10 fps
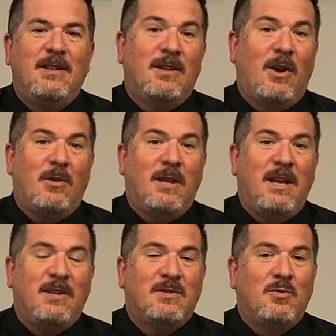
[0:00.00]
The Gull
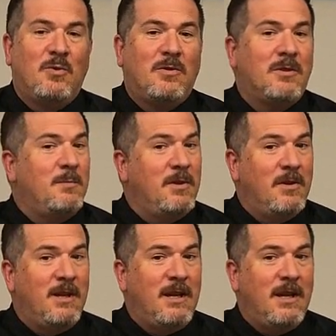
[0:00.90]
Lake School
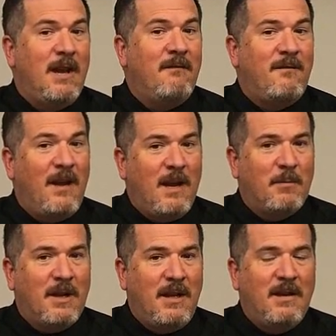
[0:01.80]
community and
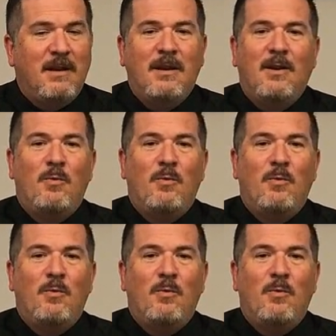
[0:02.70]
family